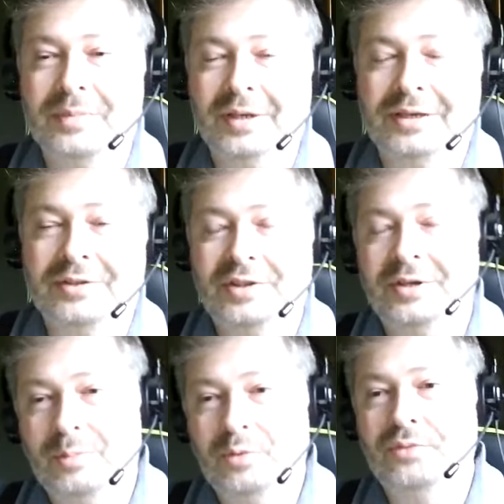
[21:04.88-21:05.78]
as
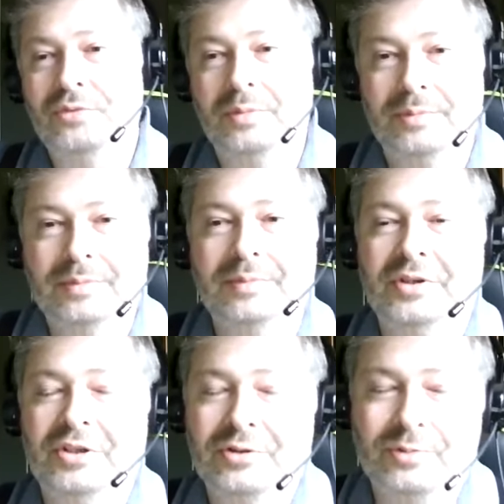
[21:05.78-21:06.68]
their move from
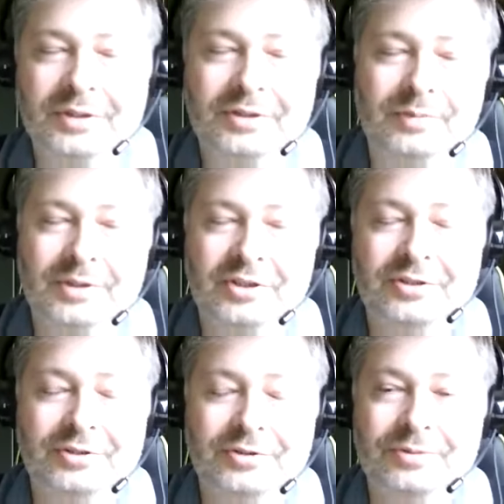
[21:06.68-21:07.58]
Magento 1 to
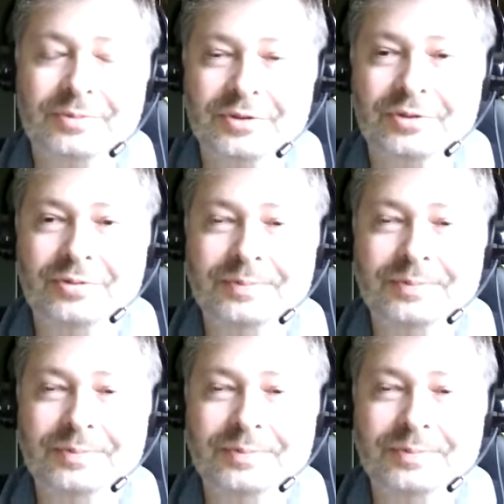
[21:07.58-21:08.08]
Magento 2.